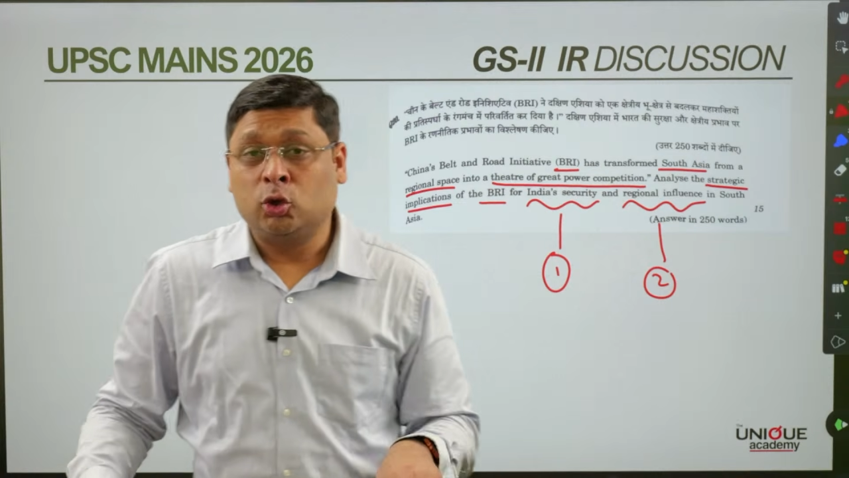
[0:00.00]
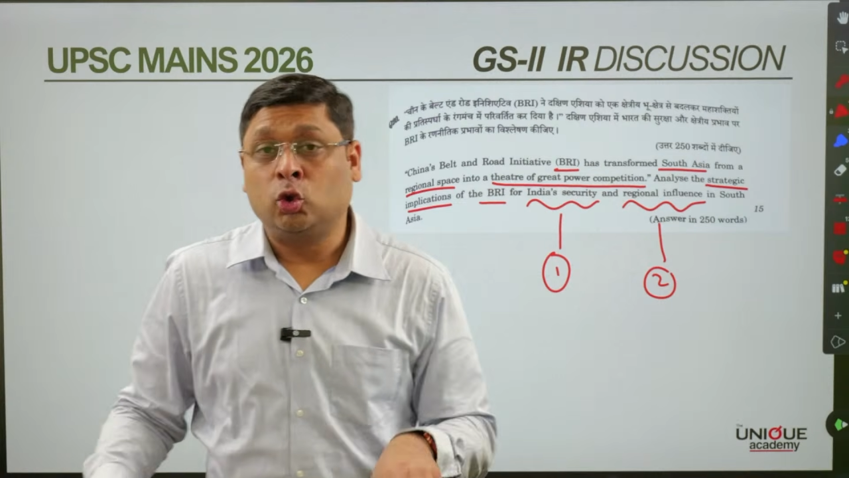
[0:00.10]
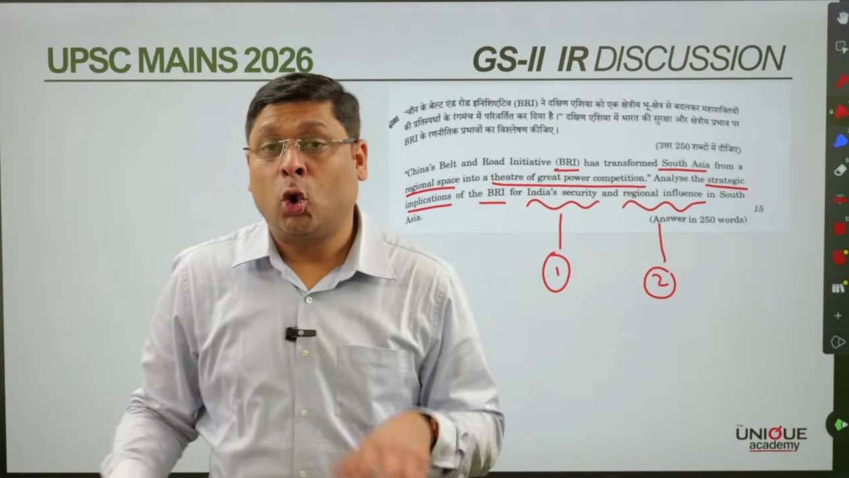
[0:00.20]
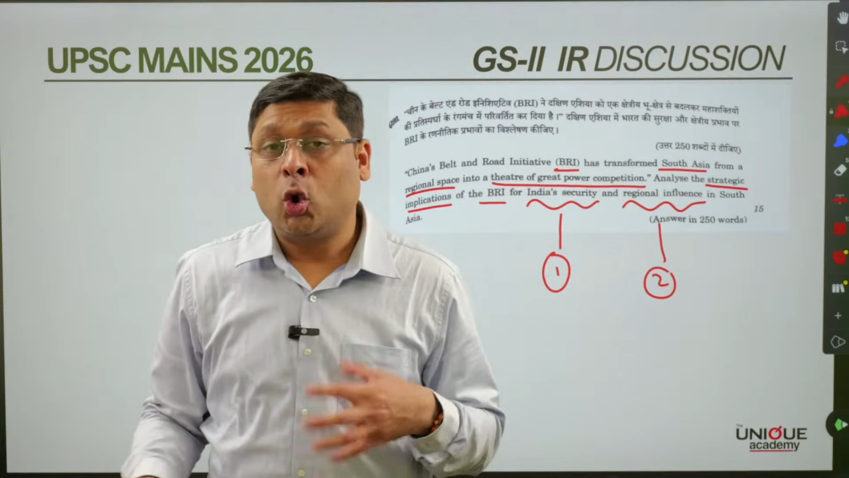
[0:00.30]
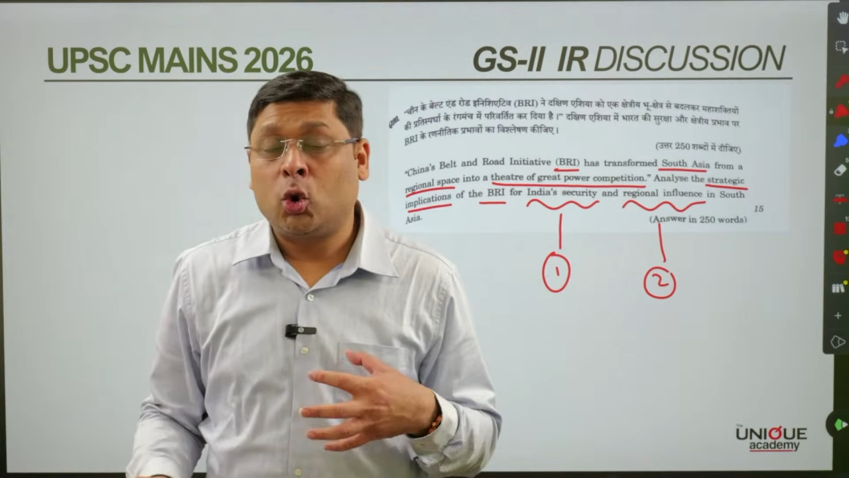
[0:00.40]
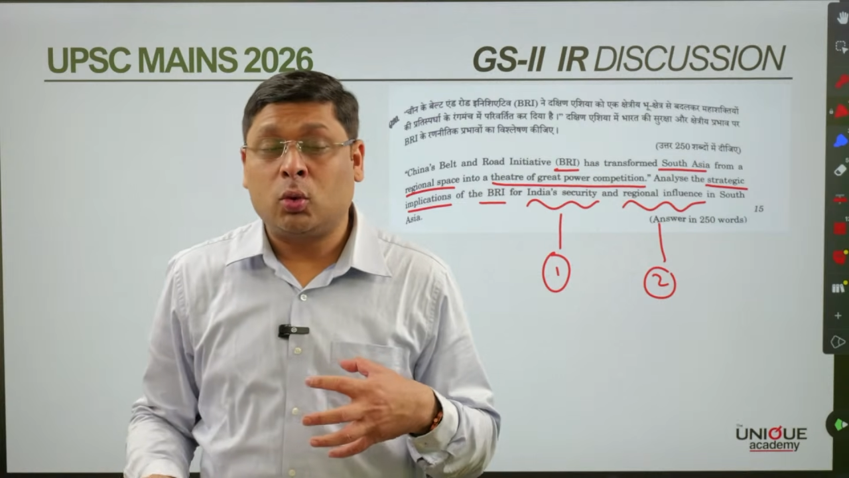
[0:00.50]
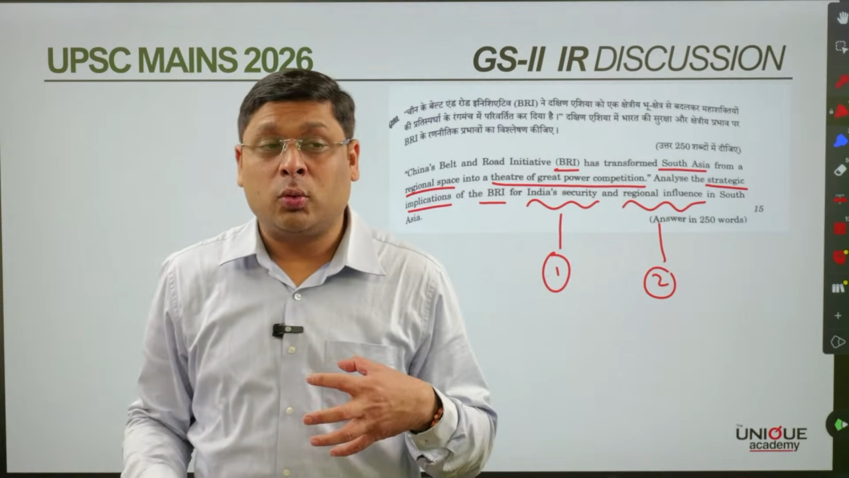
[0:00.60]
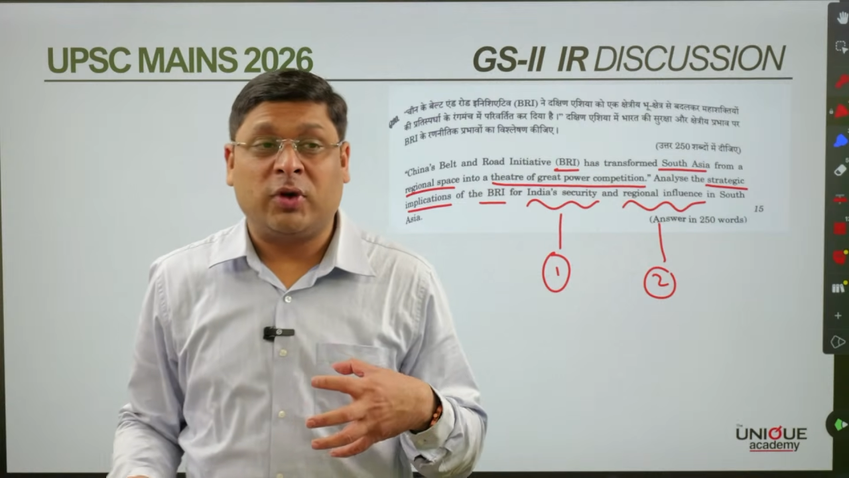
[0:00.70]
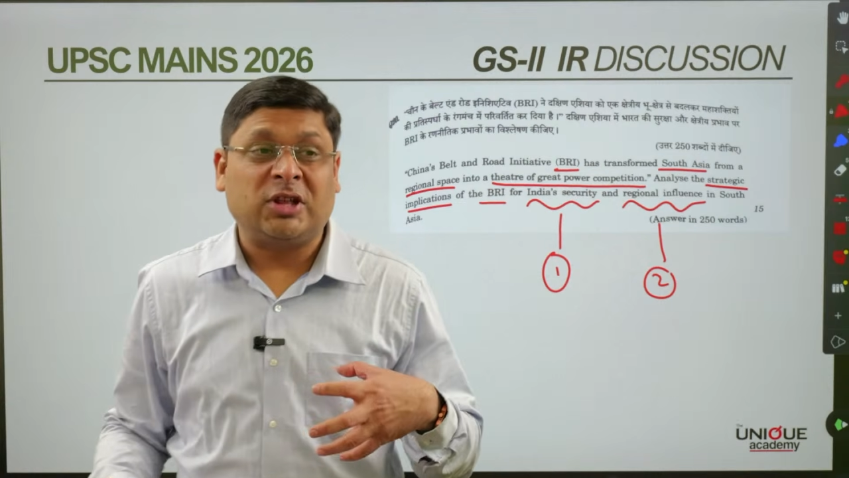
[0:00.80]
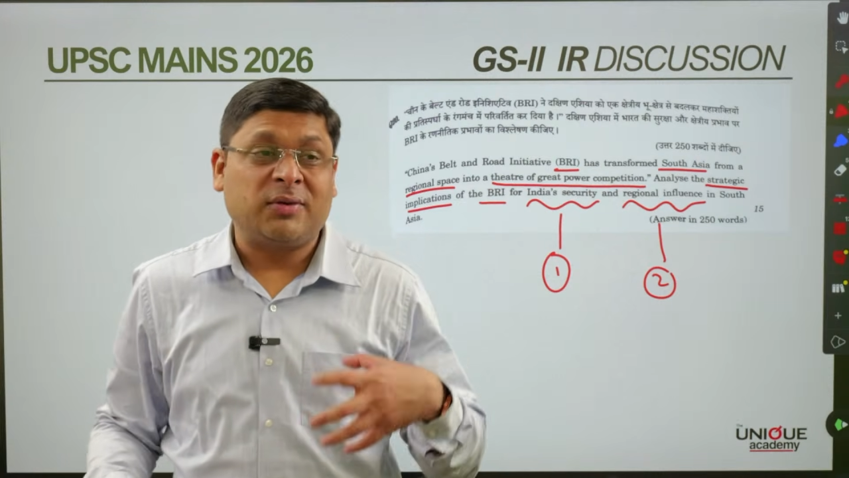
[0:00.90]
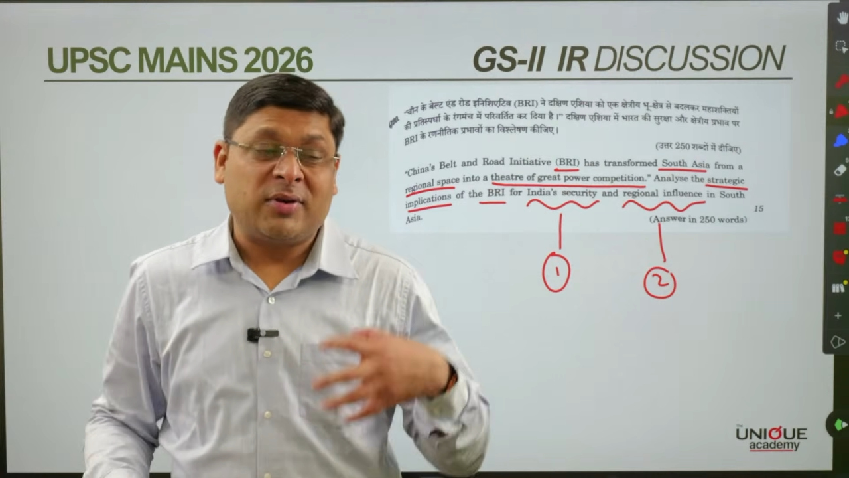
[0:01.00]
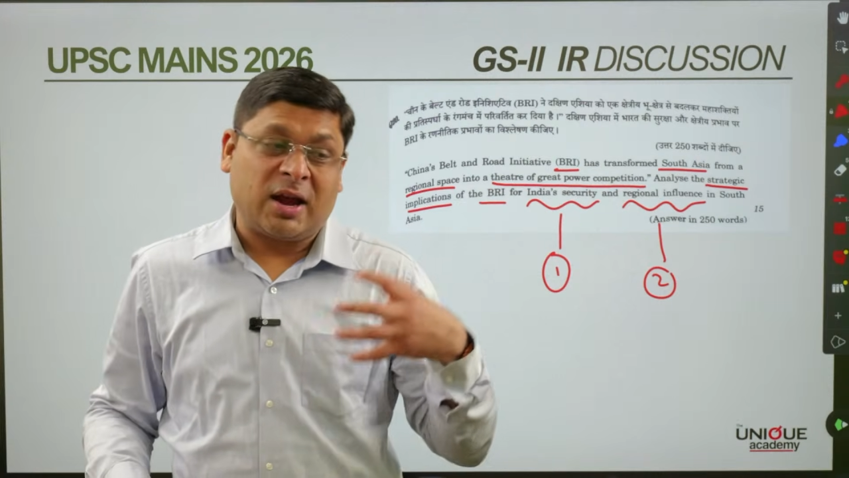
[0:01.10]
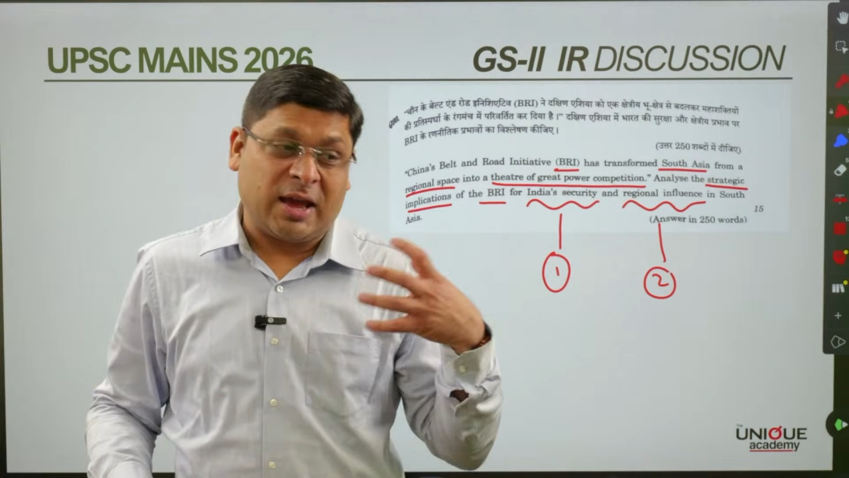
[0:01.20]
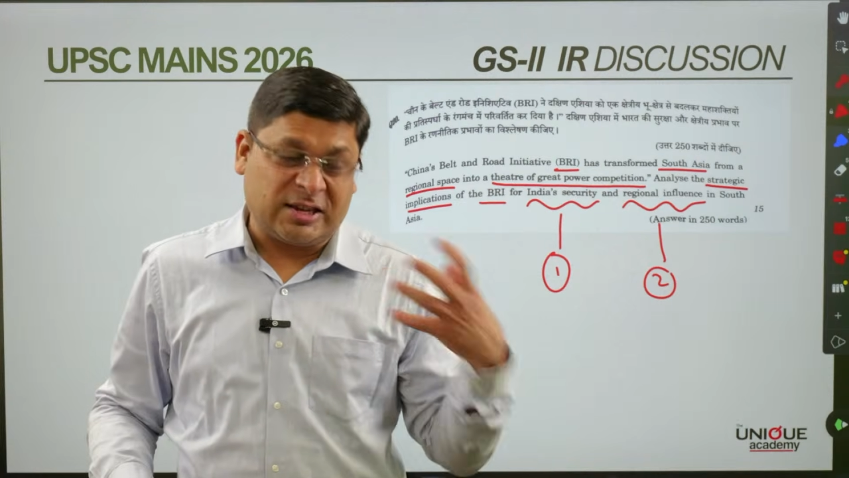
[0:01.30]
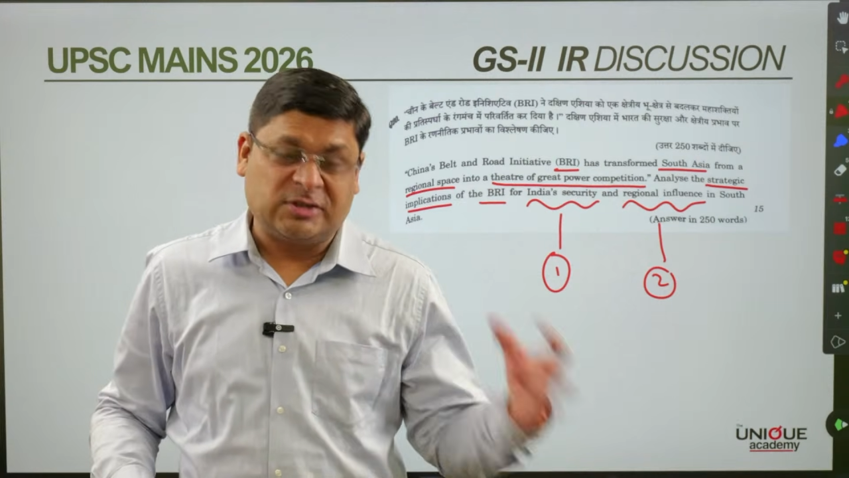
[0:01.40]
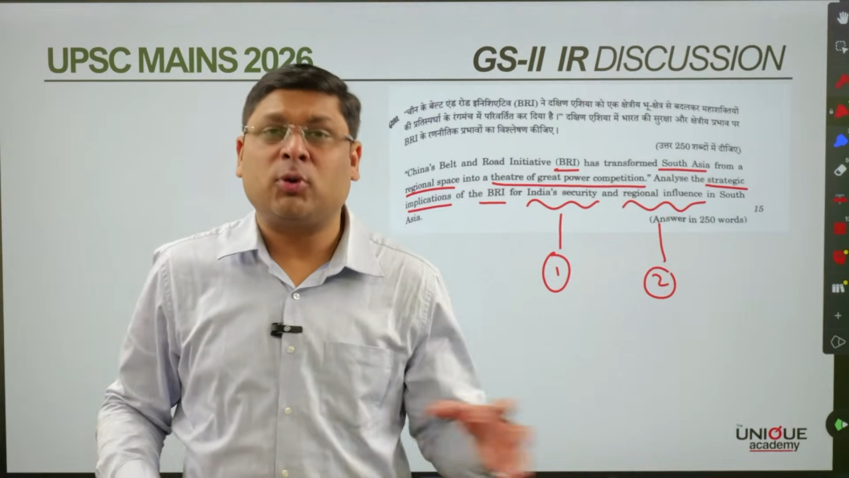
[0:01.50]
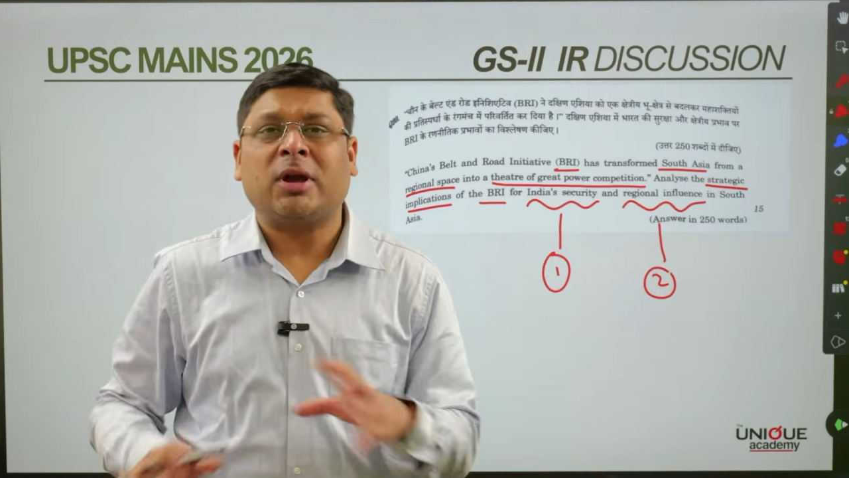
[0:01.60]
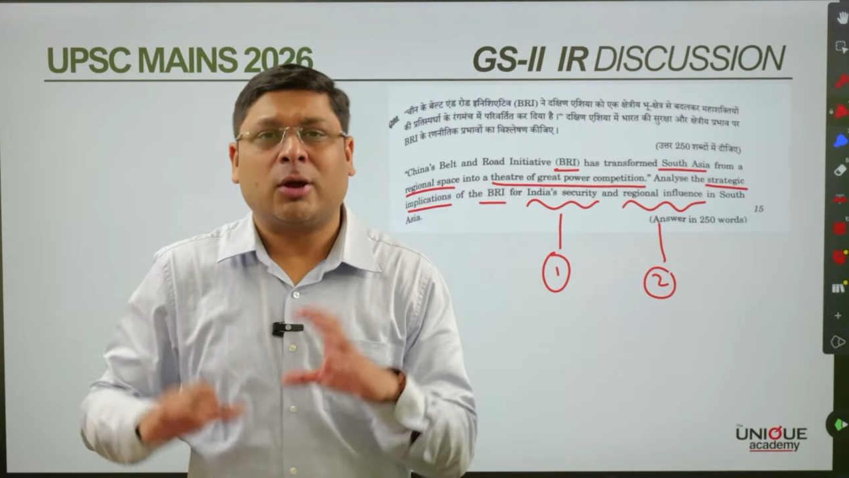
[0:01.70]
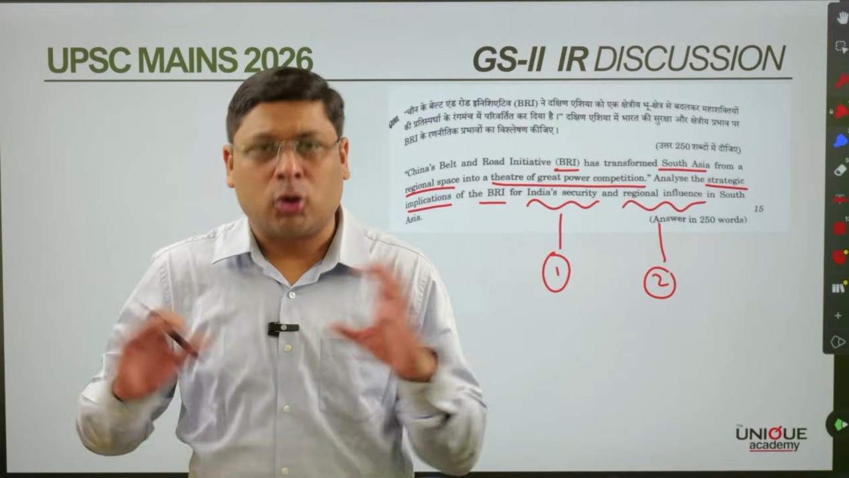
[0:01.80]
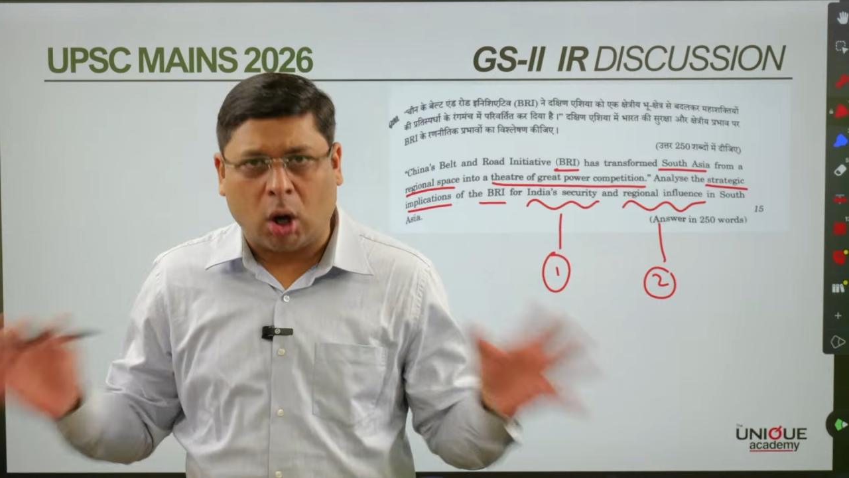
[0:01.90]
Though whether we are
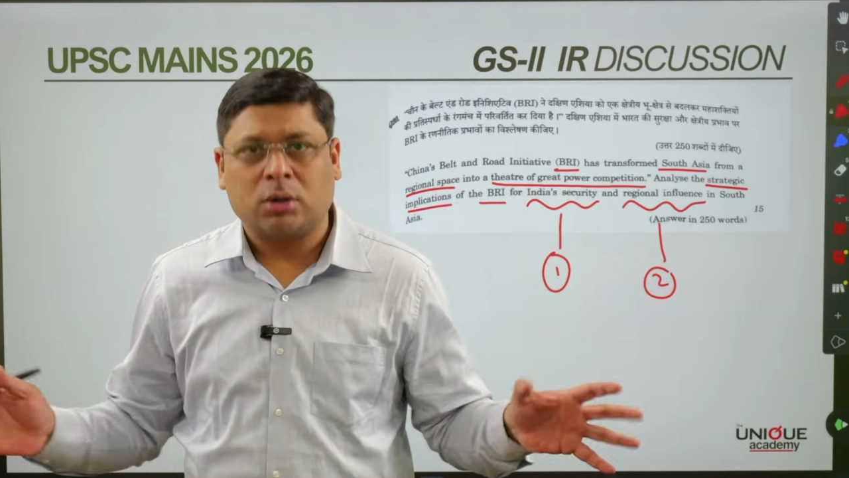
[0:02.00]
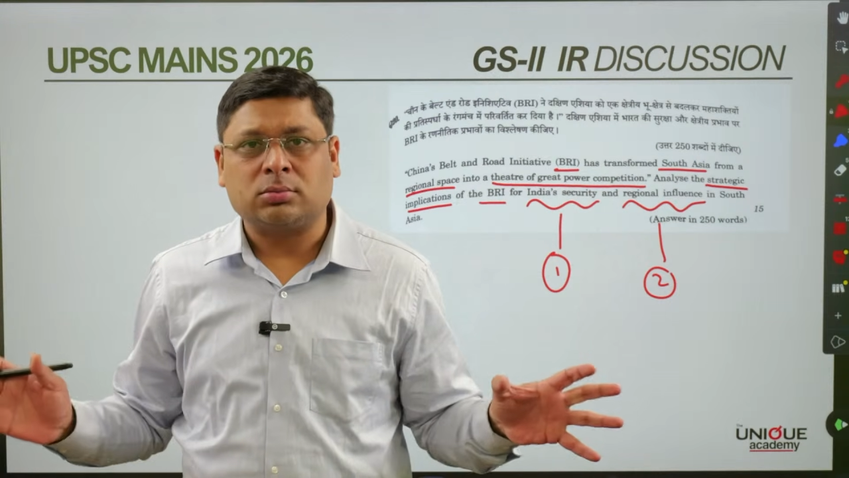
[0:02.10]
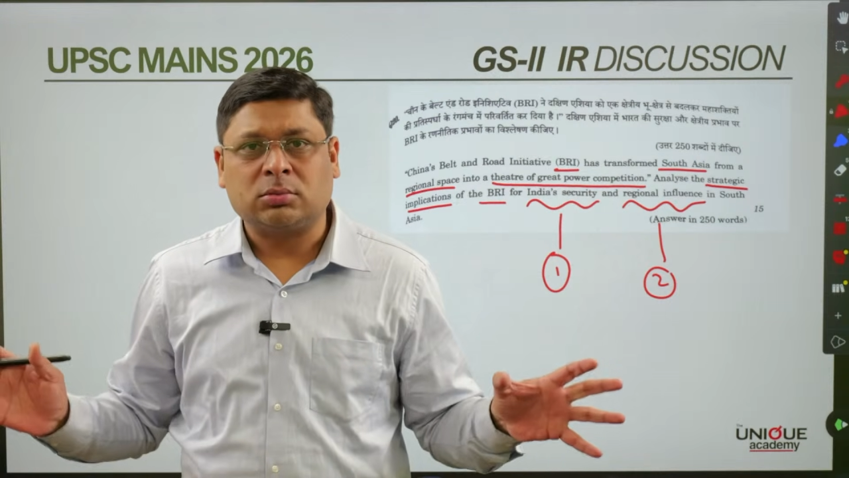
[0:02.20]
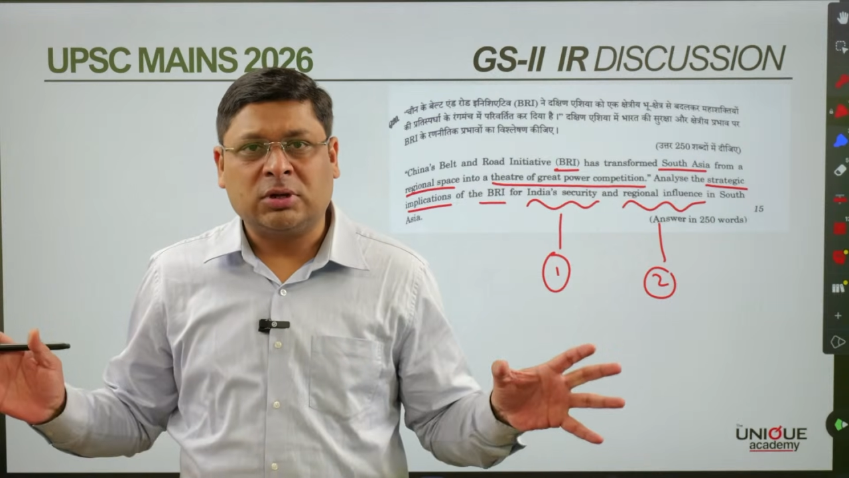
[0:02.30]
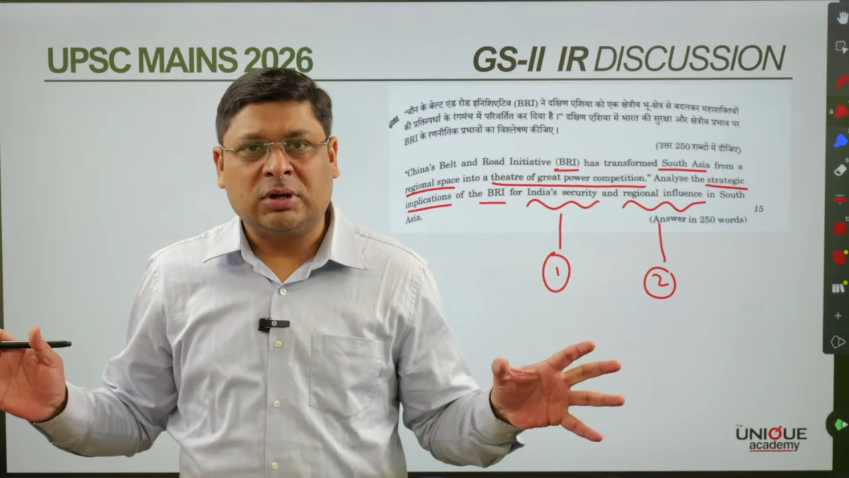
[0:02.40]
hegemonic or not,